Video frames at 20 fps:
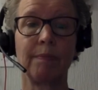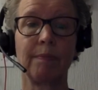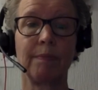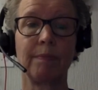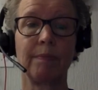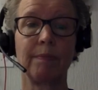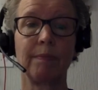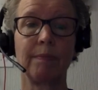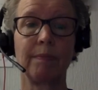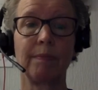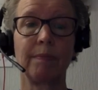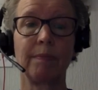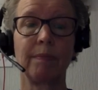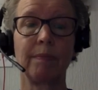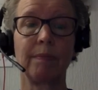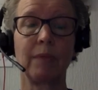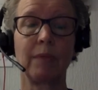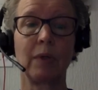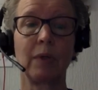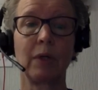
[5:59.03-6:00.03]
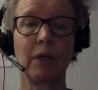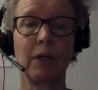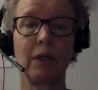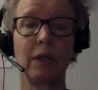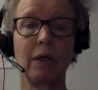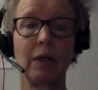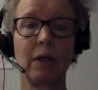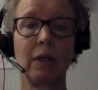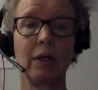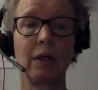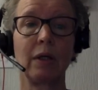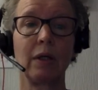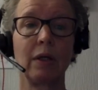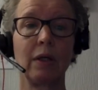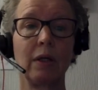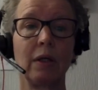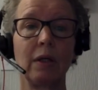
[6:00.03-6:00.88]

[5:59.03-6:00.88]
No one is speaking in this clip.